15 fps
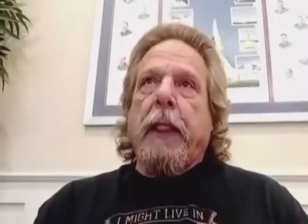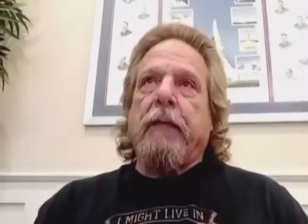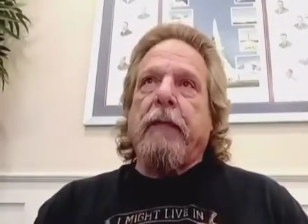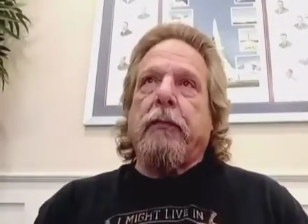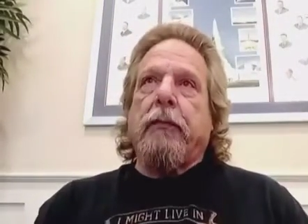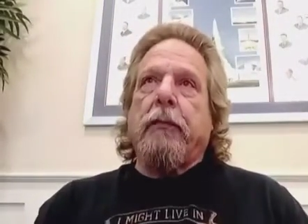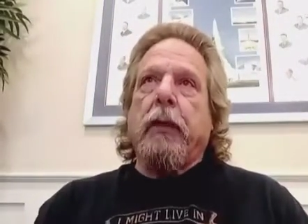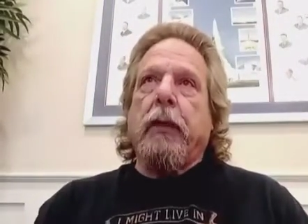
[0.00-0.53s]

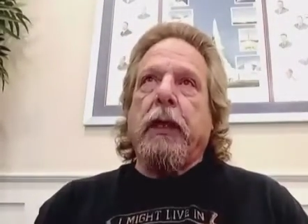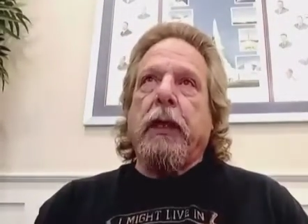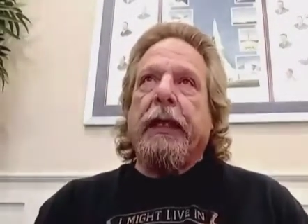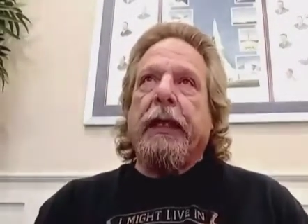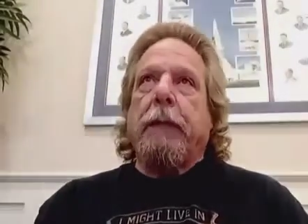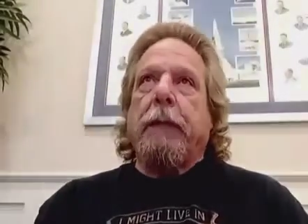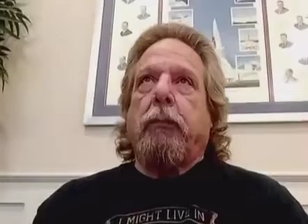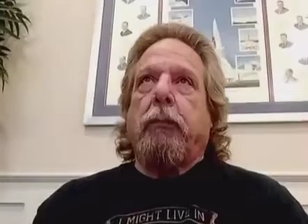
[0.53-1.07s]
have
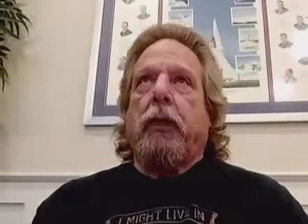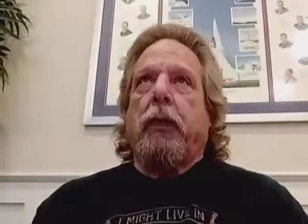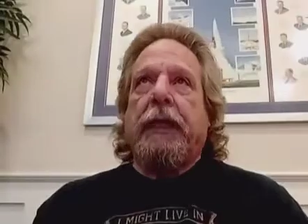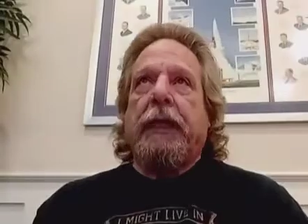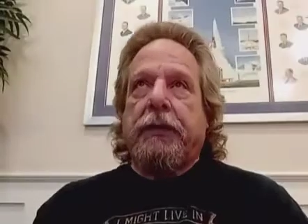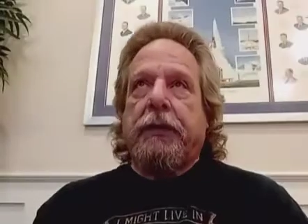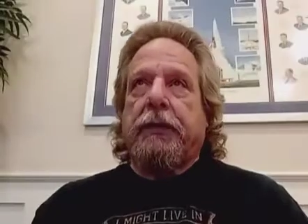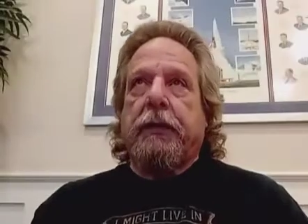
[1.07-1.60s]
really
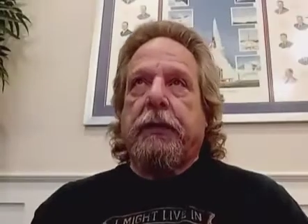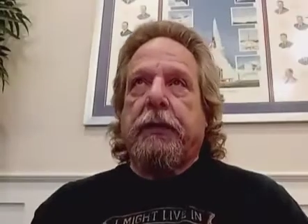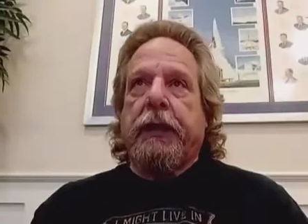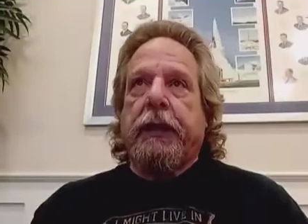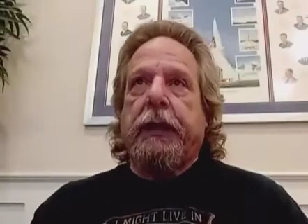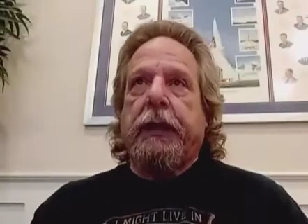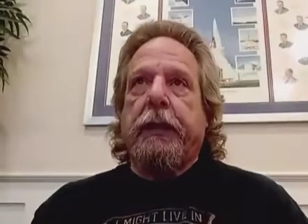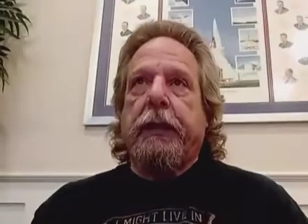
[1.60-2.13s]
embraced
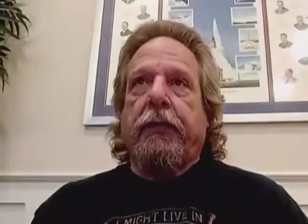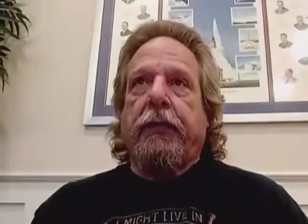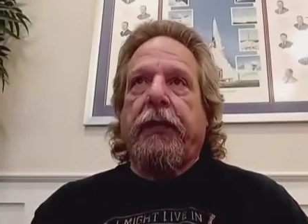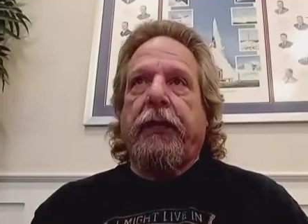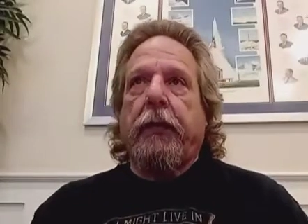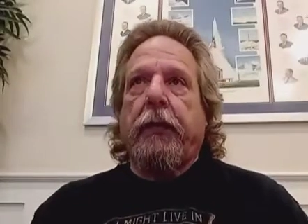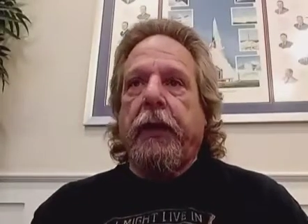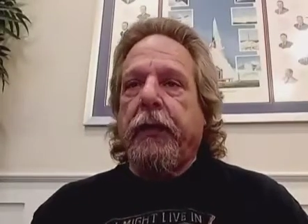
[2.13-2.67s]
the
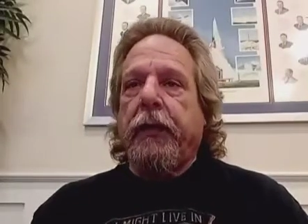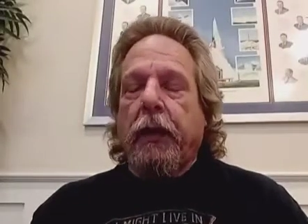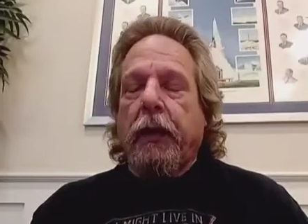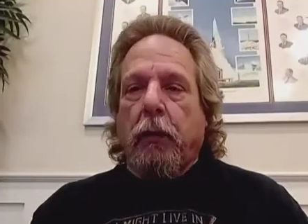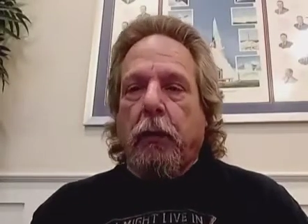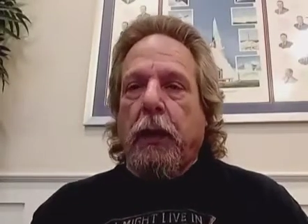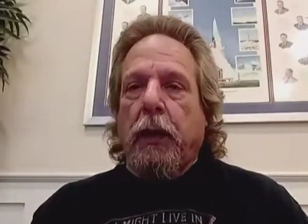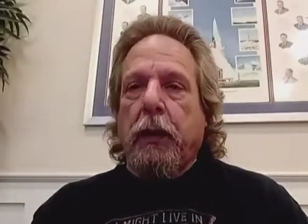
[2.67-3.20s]
theory
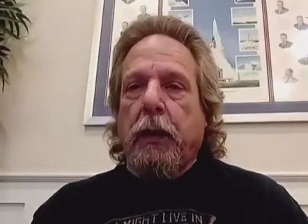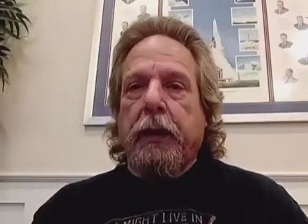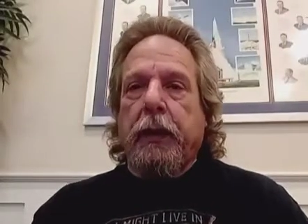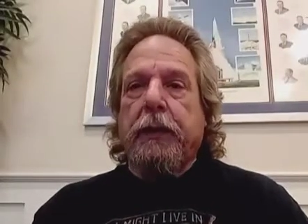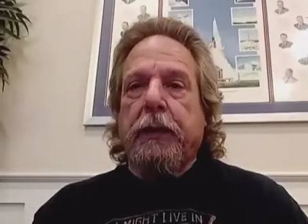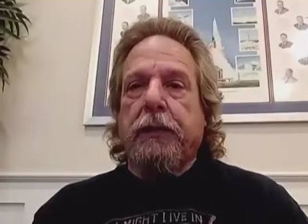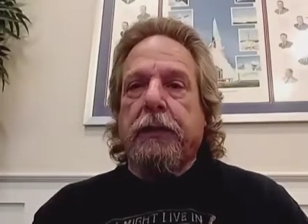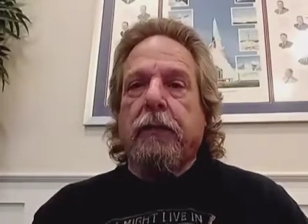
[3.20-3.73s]
that
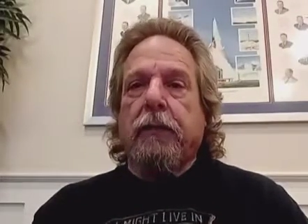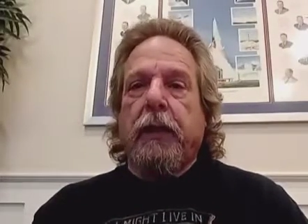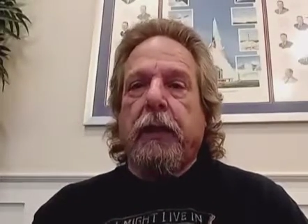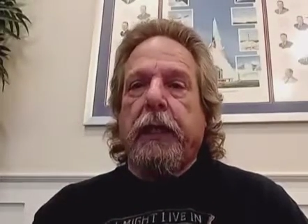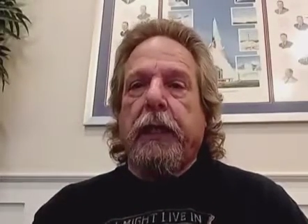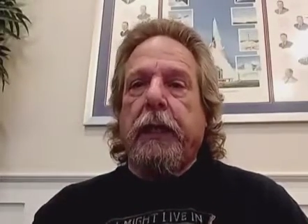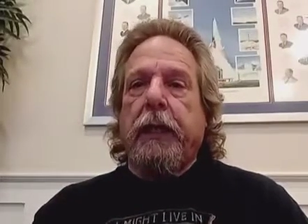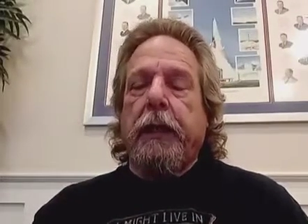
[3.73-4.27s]
quality is
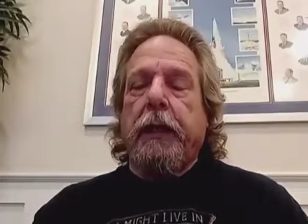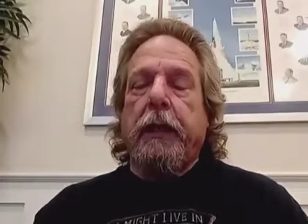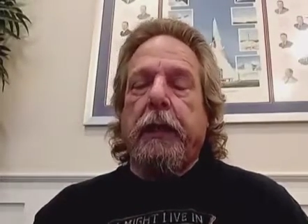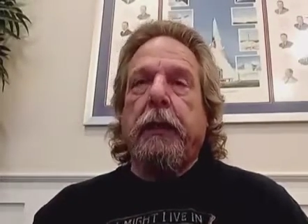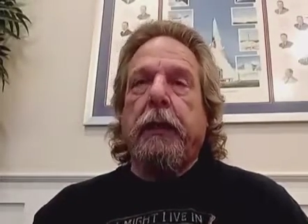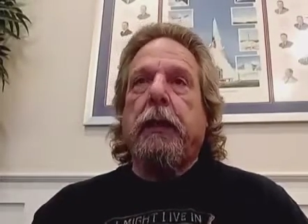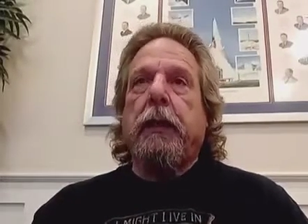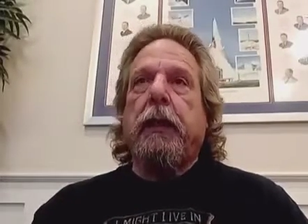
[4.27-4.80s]
overhead
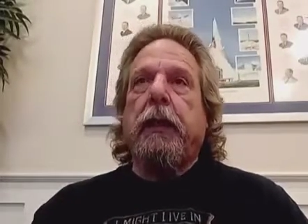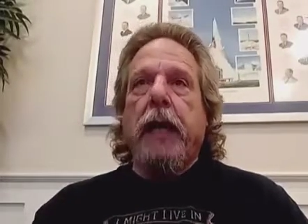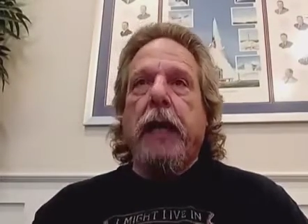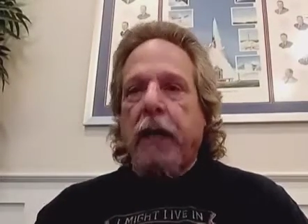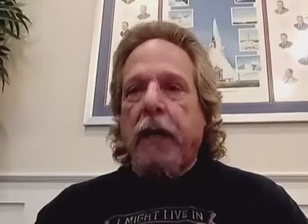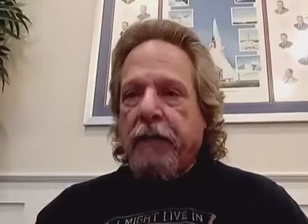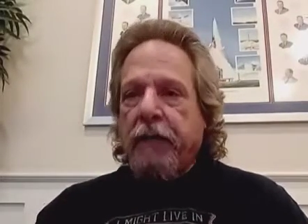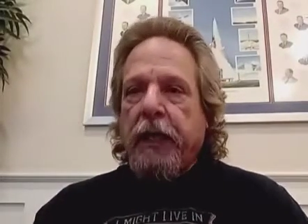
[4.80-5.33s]
and
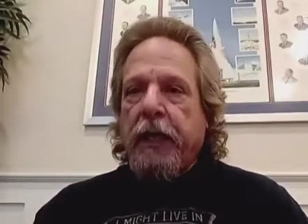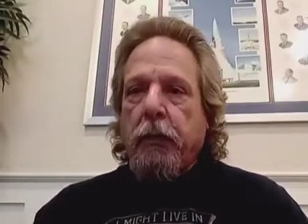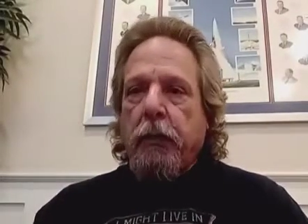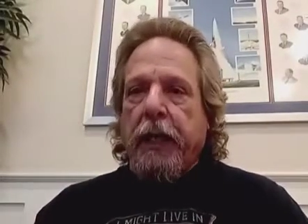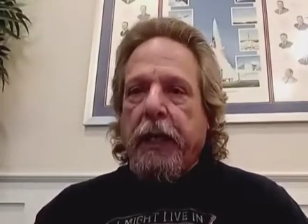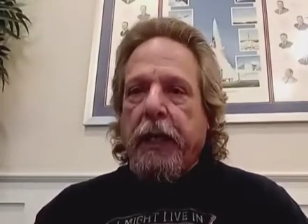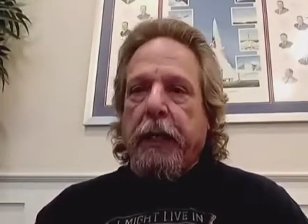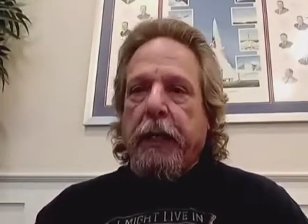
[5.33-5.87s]

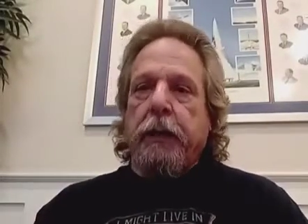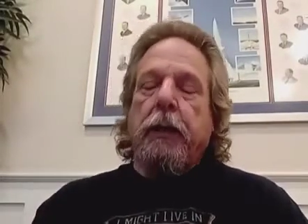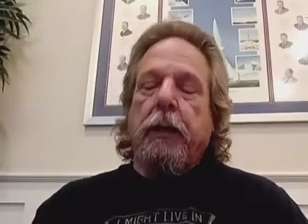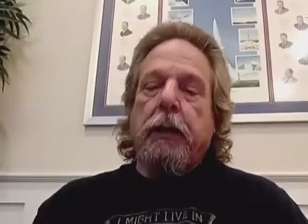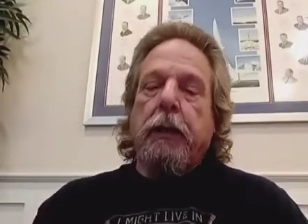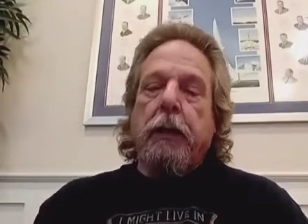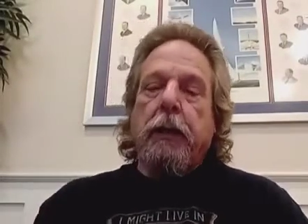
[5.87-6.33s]
non-value added.